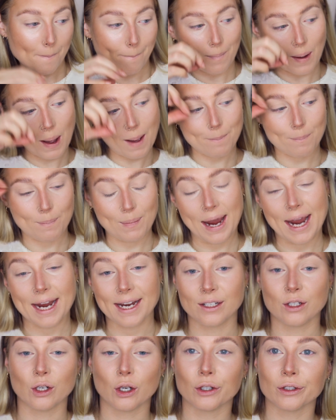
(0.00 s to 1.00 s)

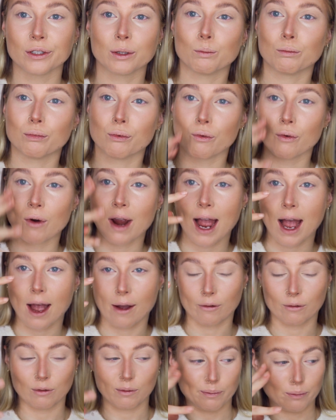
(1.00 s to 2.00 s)
Barbados
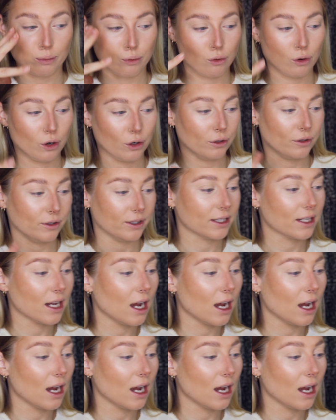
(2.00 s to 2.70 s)
brown bronze